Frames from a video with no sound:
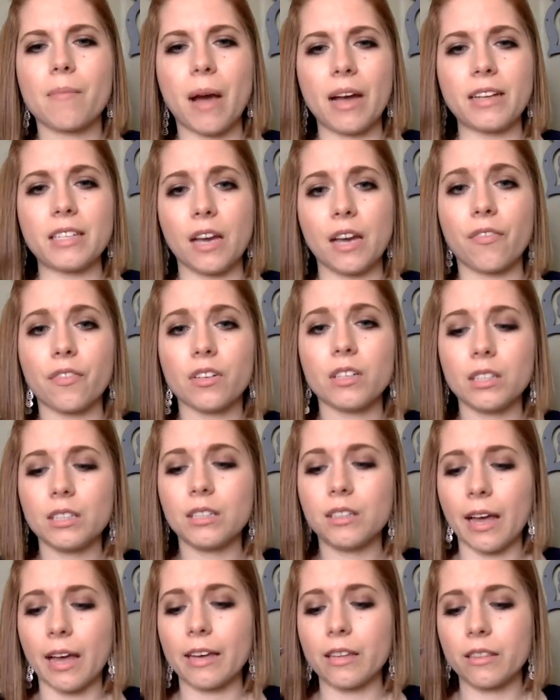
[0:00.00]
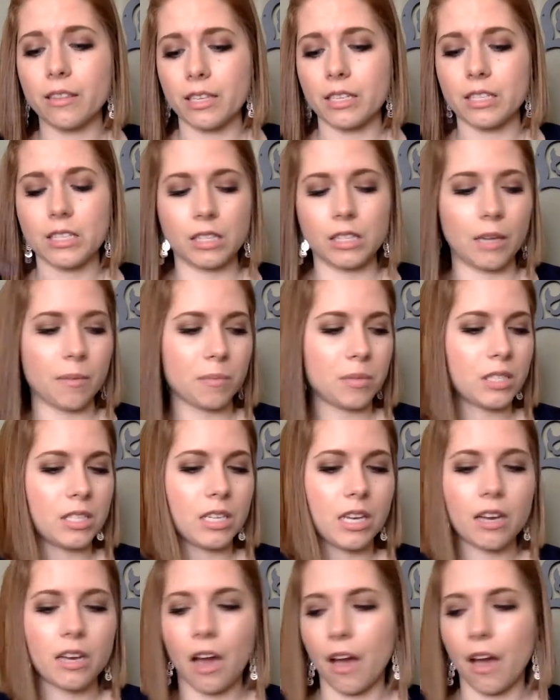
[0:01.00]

I definitely like this lipstick.